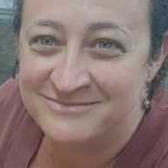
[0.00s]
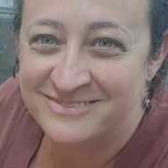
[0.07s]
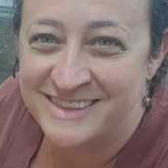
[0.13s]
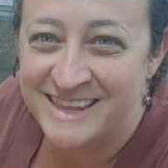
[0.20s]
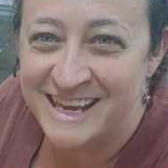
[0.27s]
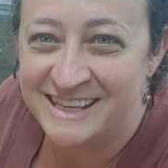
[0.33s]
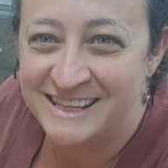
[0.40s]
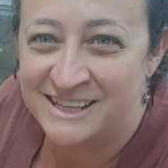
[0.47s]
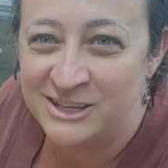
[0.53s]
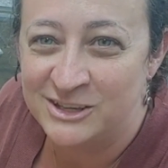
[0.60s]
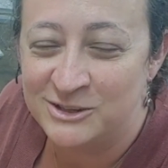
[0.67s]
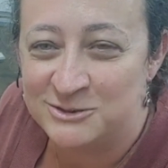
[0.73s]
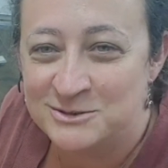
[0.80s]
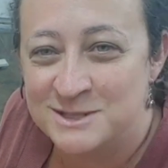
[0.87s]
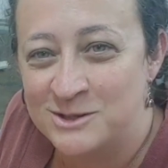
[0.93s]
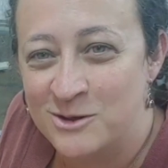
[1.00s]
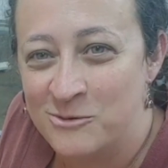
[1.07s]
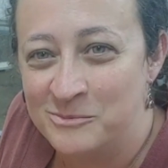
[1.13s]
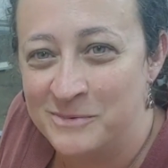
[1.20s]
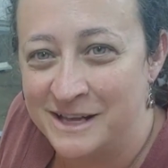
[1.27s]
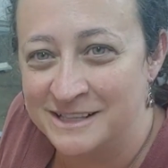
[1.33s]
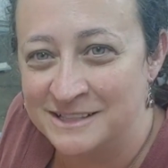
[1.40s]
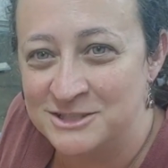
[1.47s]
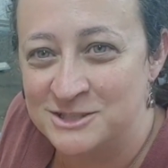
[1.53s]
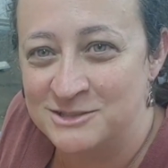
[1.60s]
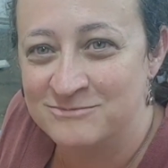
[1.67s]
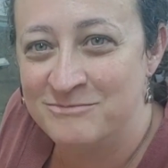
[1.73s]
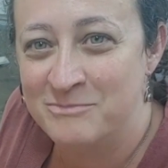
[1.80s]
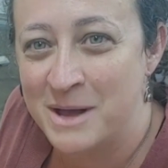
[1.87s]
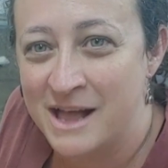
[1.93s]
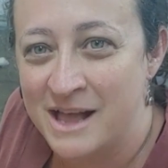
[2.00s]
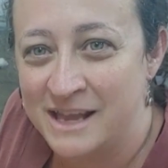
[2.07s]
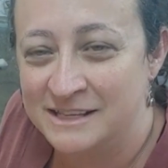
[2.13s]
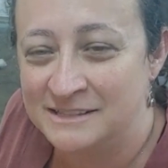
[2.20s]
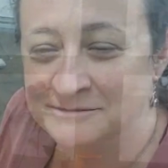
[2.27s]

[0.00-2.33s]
Thank you so much. Bye.